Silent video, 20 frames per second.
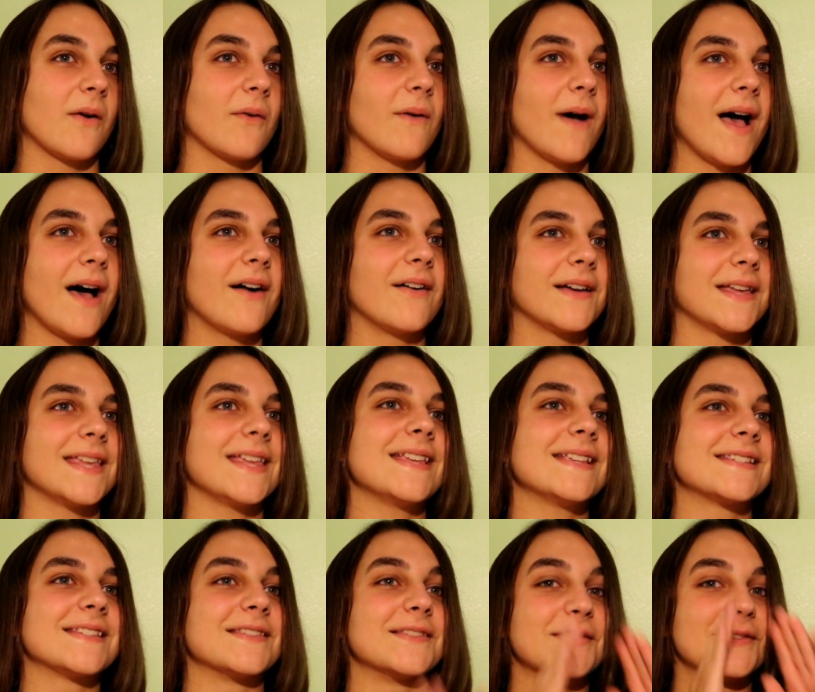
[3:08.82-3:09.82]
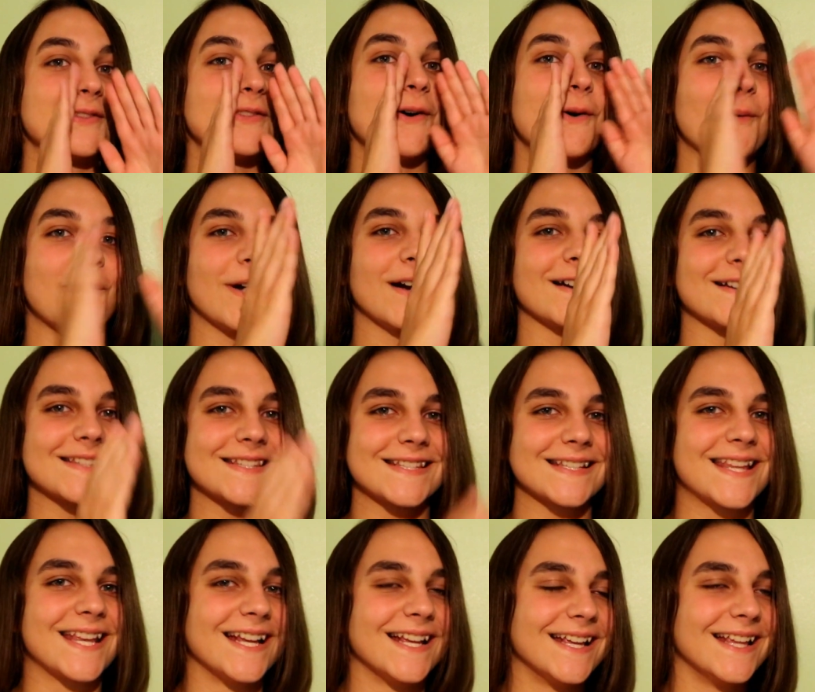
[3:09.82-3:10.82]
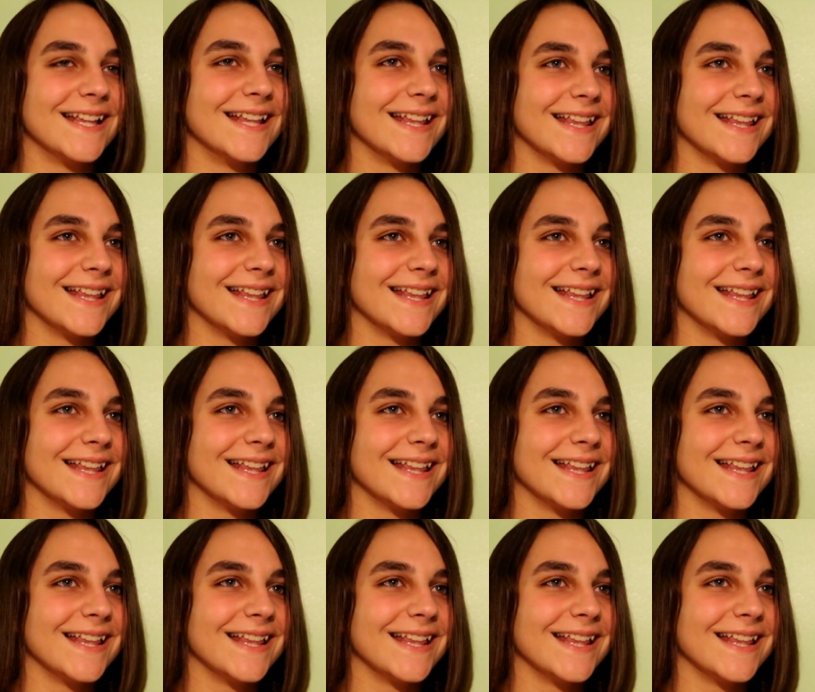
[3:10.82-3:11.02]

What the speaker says: Wow, he's the worst.